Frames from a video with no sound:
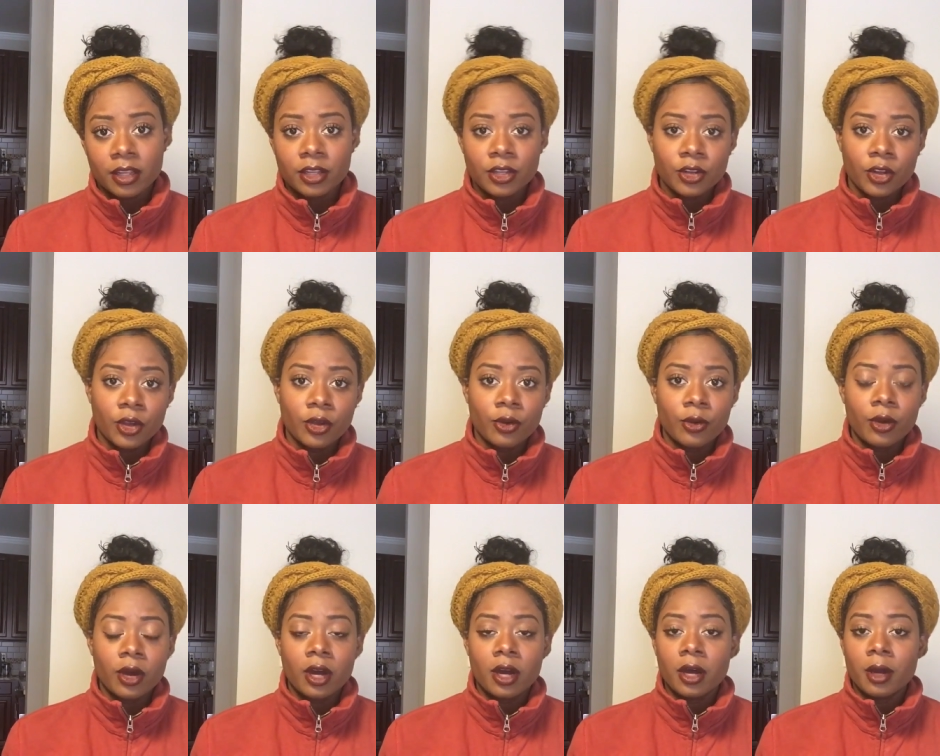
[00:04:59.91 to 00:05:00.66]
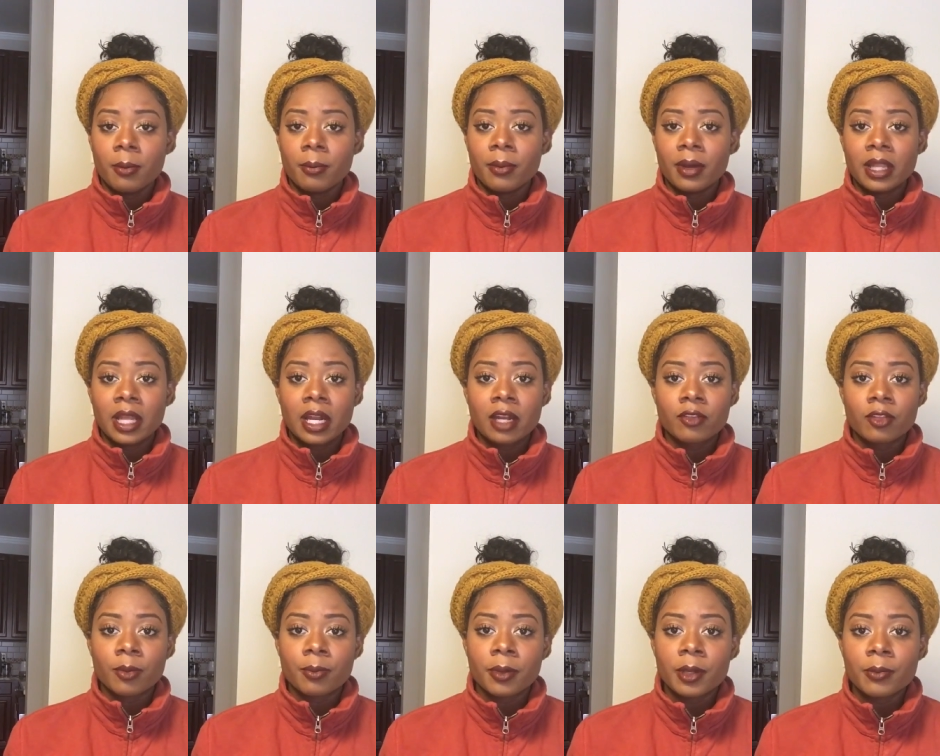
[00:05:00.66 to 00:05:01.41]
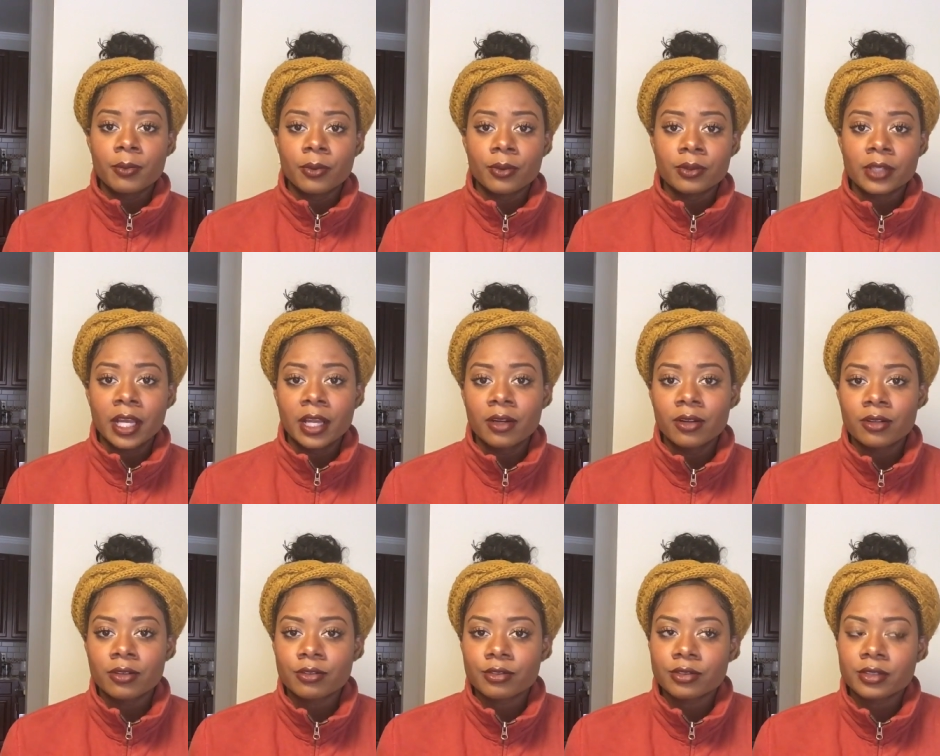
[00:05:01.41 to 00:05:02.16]
A lot of the people, they
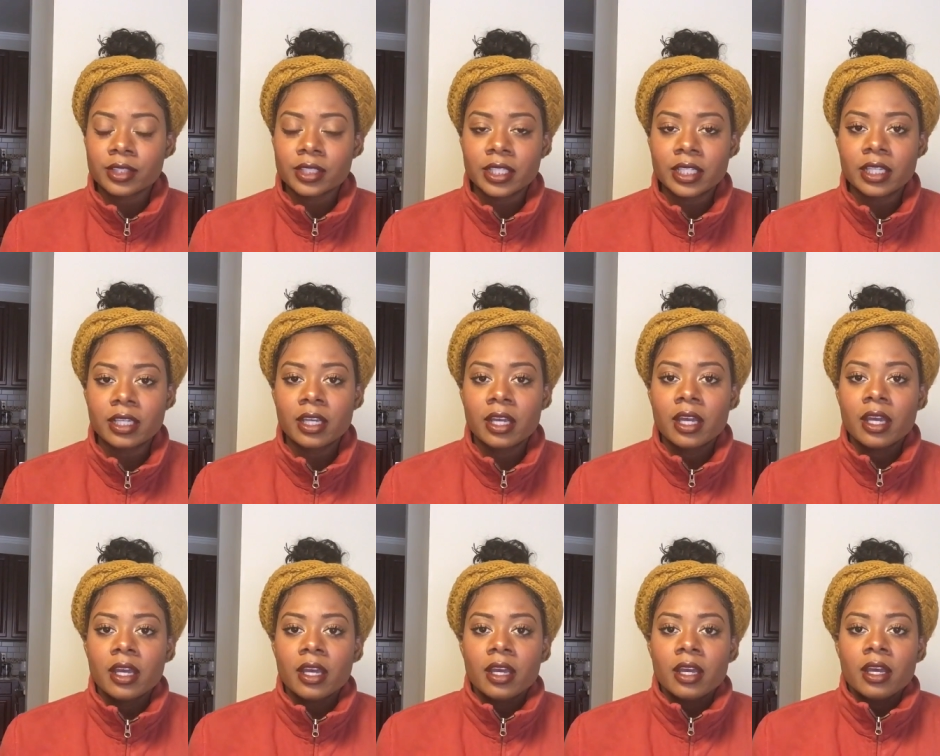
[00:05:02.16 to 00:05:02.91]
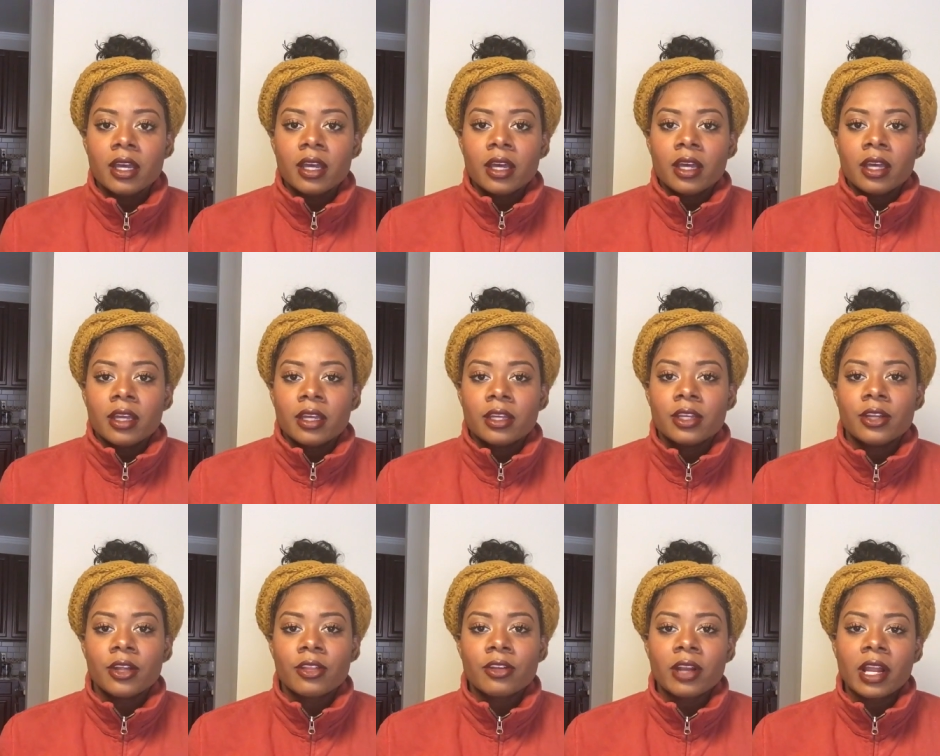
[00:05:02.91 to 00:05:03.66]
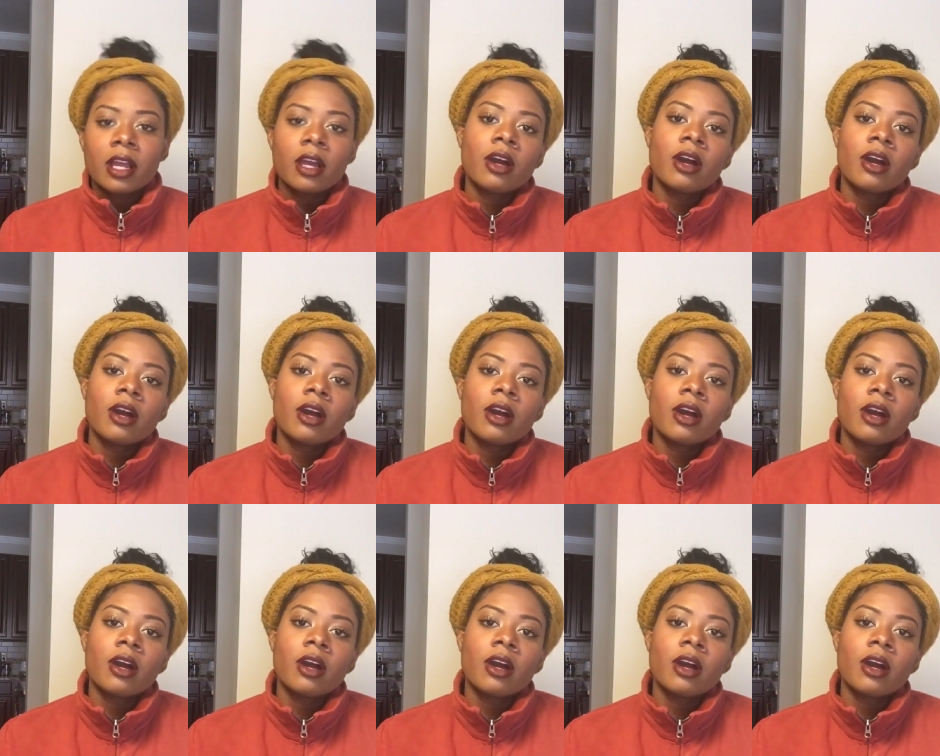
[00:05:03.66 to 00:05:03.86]
don't really, you know, they're like,